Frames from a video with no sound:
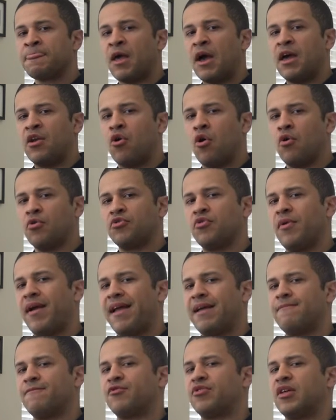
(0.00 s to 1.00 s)
And also
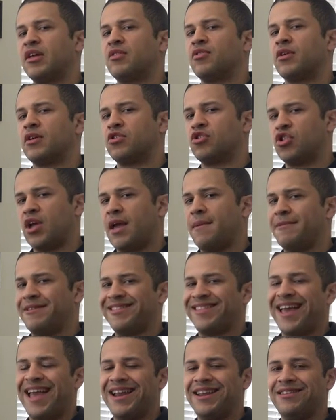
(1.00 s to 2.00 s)
aim for things like
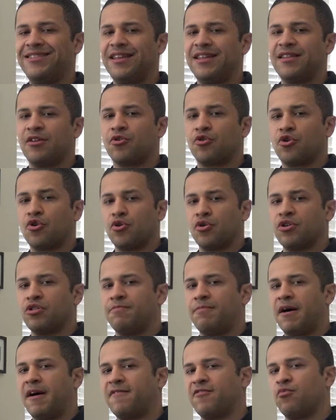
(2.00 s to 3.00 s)
shamans, anything that are
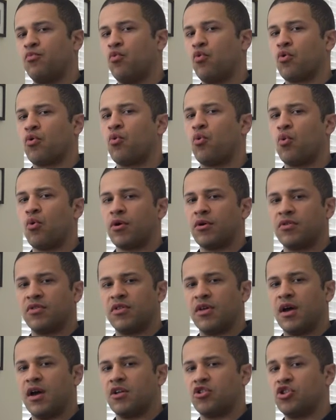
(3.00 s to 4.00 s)
courage buffs, war horns,
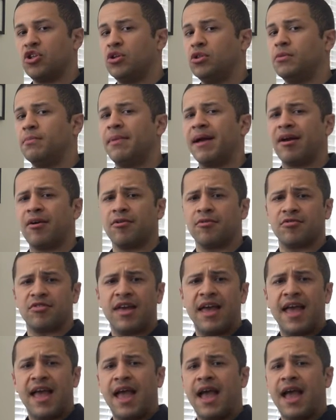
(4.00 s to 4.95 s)
shield bearers,